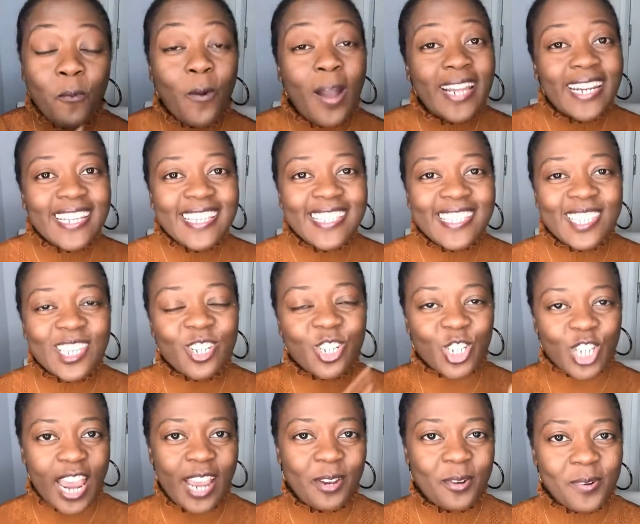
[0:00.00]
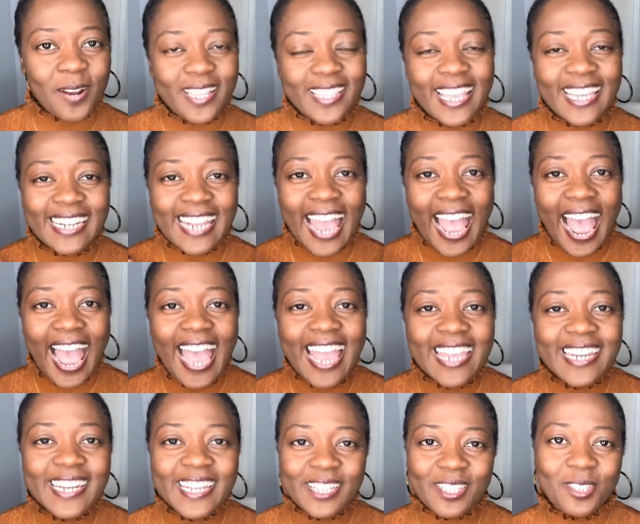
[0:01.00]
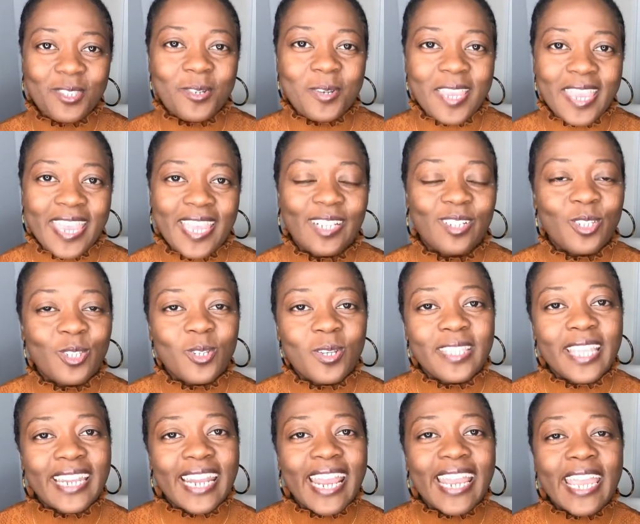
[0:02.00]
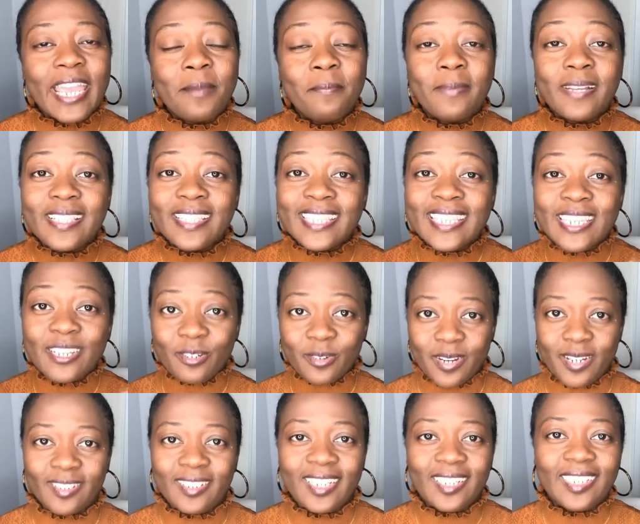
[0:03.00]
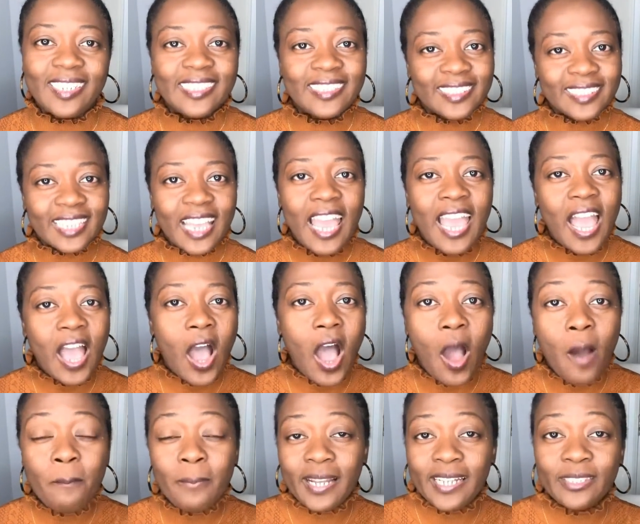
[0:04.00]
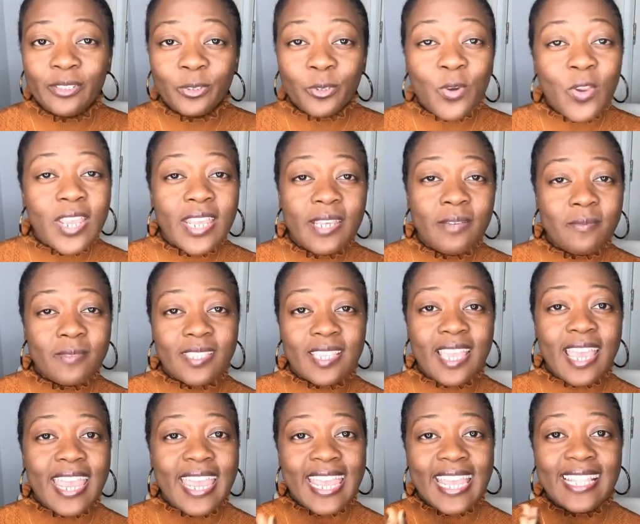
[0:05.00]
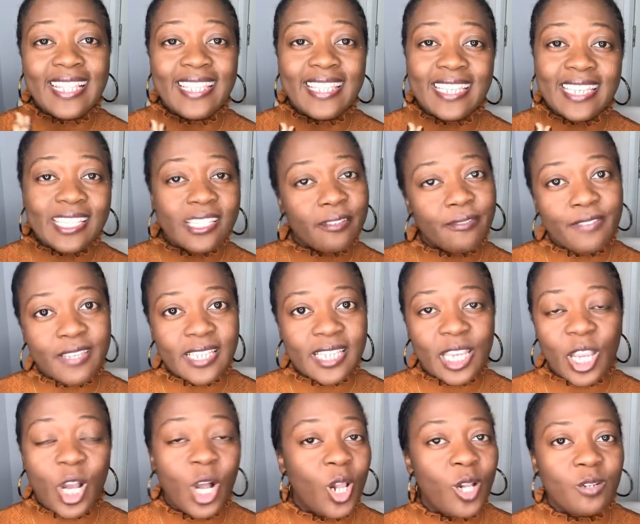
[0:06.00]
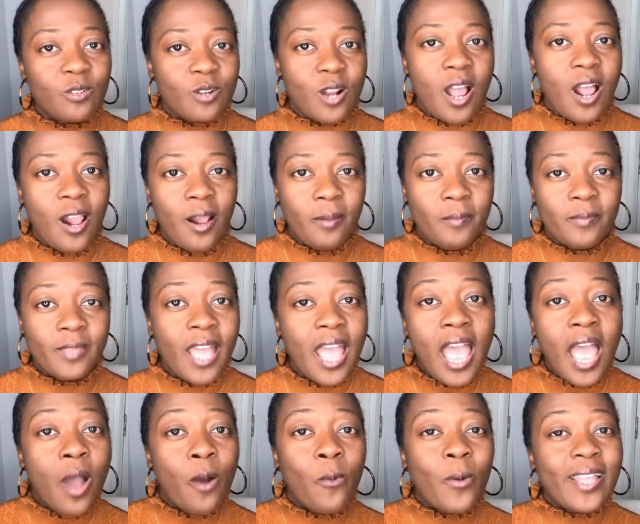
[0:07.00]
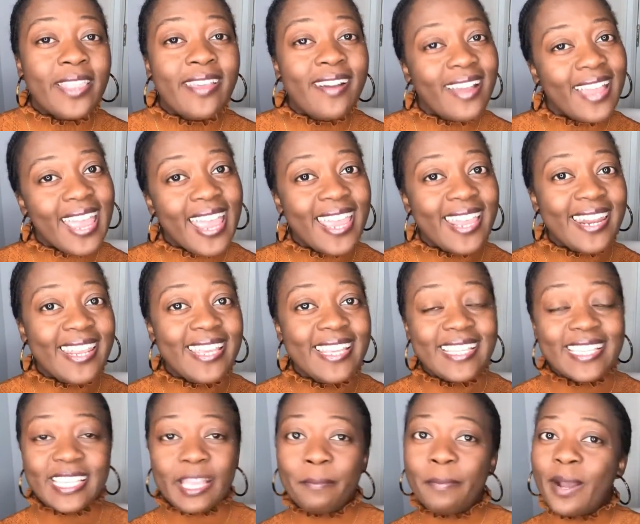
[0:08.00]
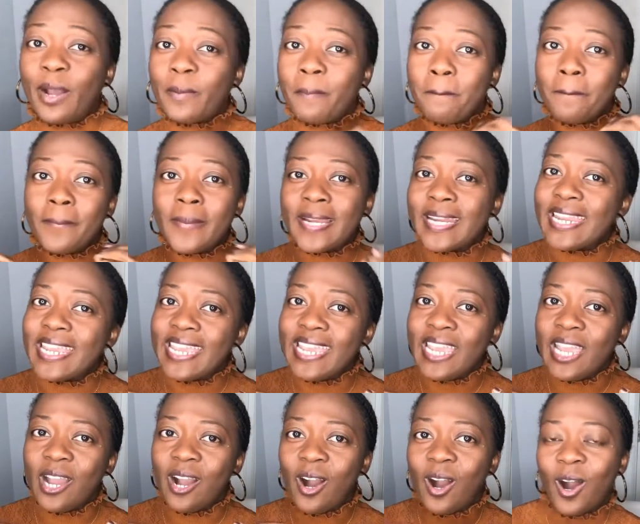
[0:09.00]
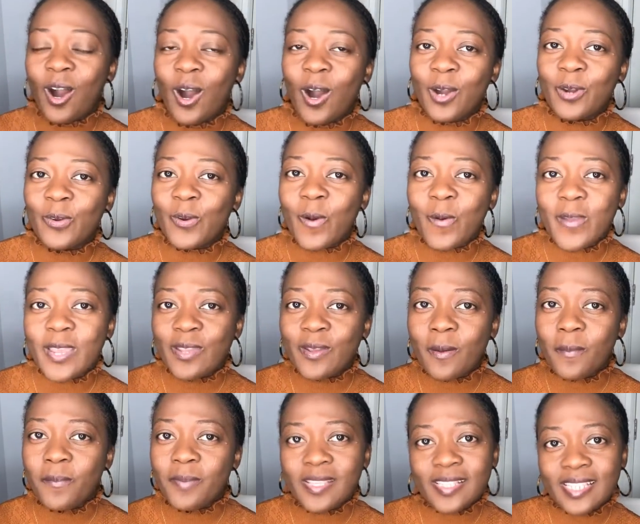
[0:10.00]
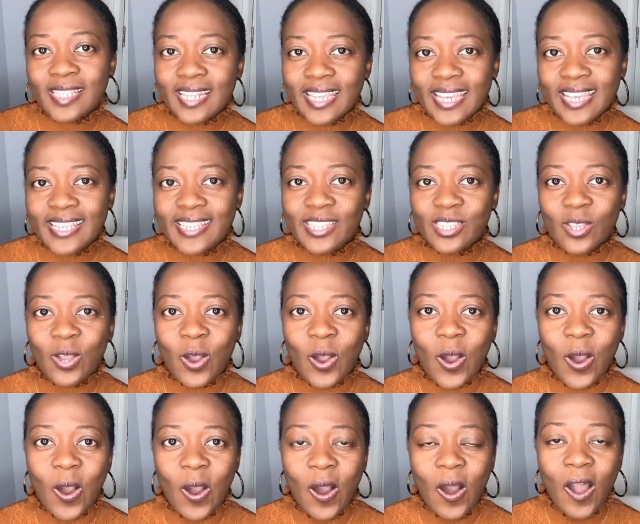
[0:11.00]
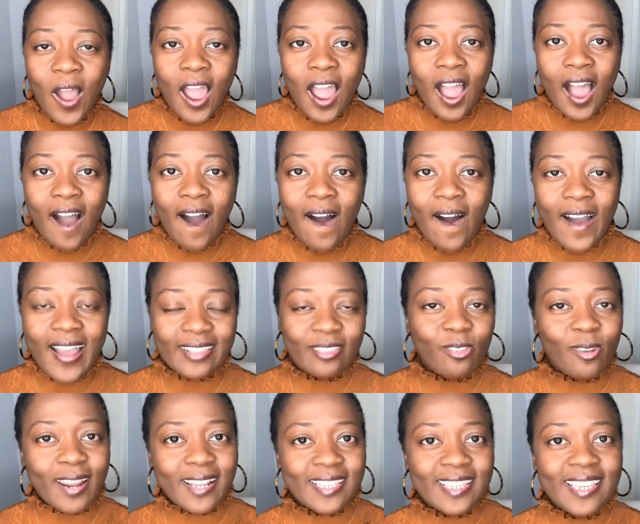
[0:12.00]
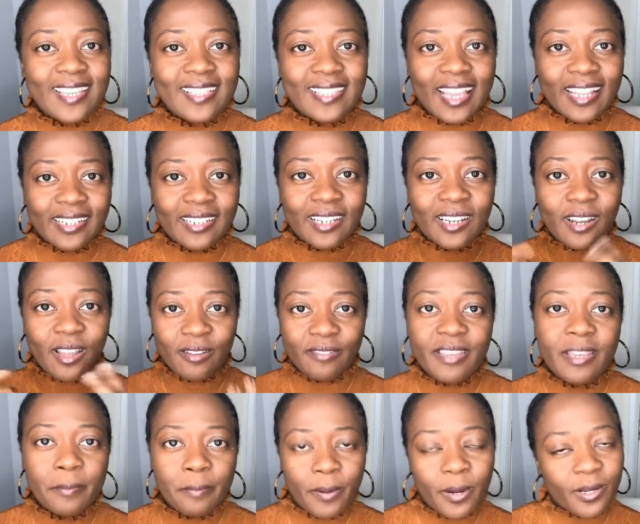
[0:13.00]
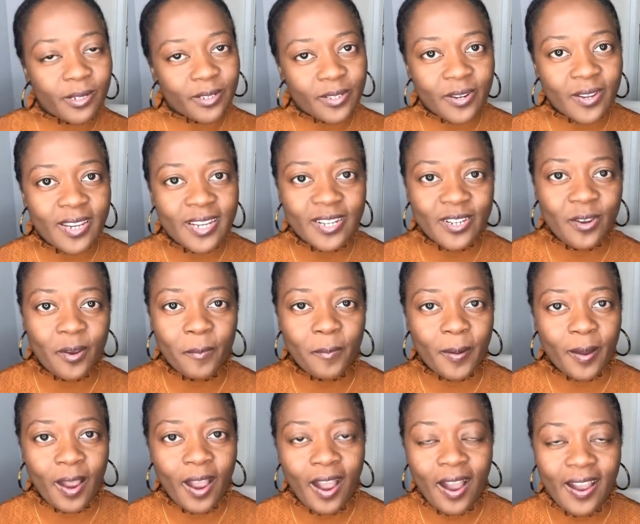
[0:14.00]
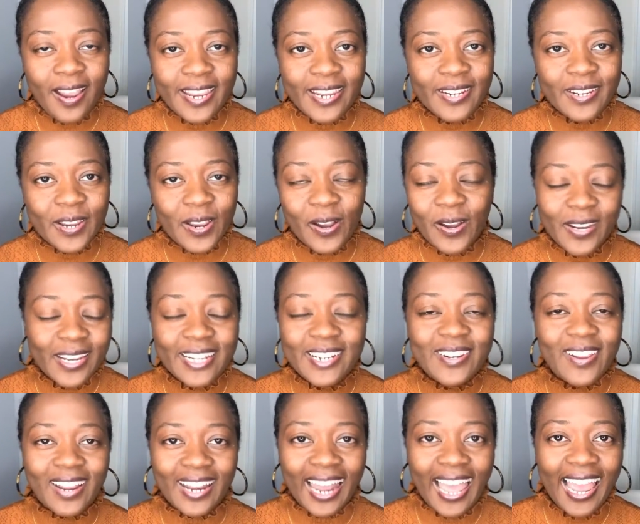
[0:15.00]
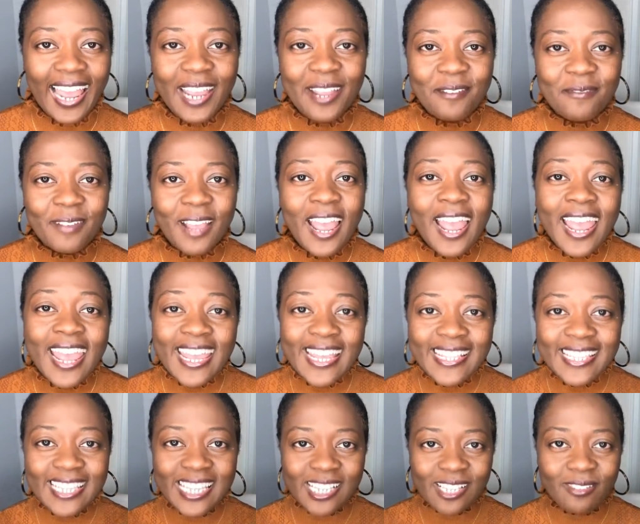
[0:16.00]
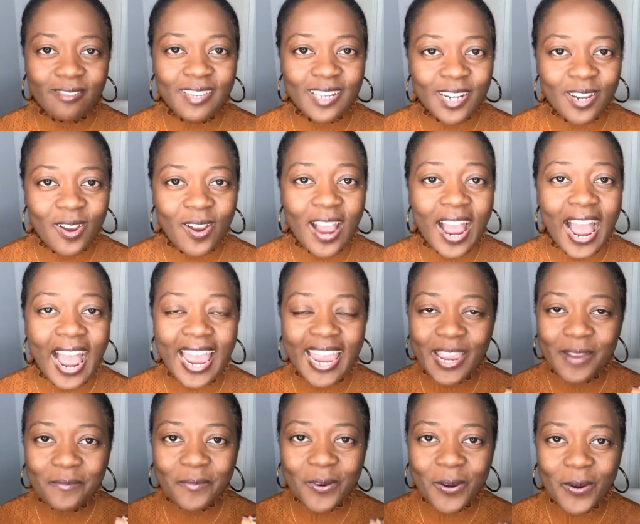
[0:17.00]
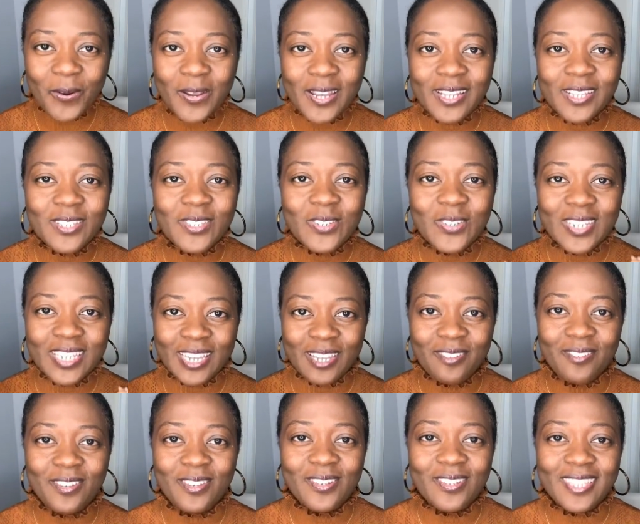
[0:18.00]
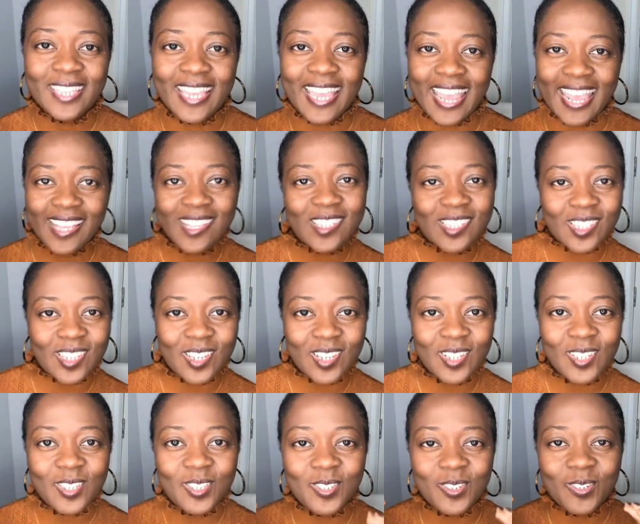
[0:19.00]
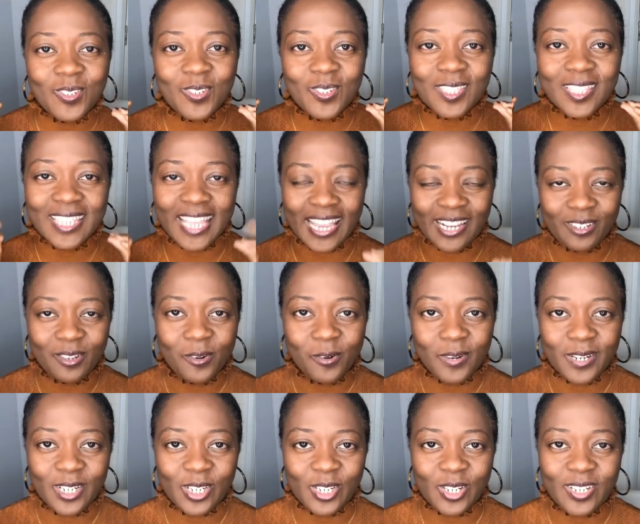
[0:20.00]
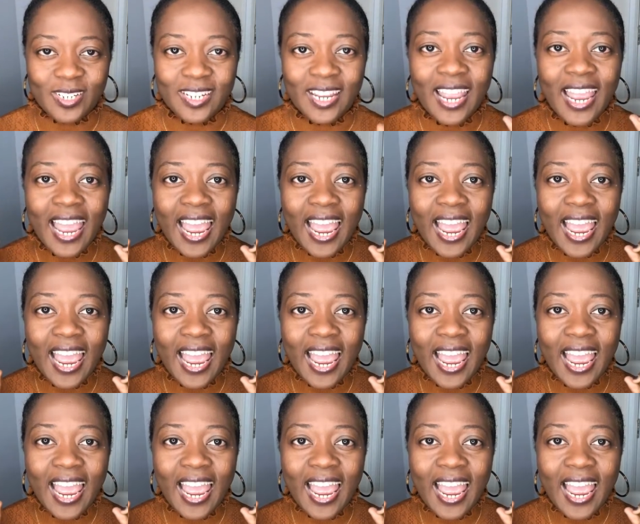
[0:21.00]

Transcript: What is the chakra that I need to heal so that I can materialize my dreams in this physical realm? Whether it is about money or growing your business or attracting that loving partner in your life, in this video I am going to give you the answer to that question.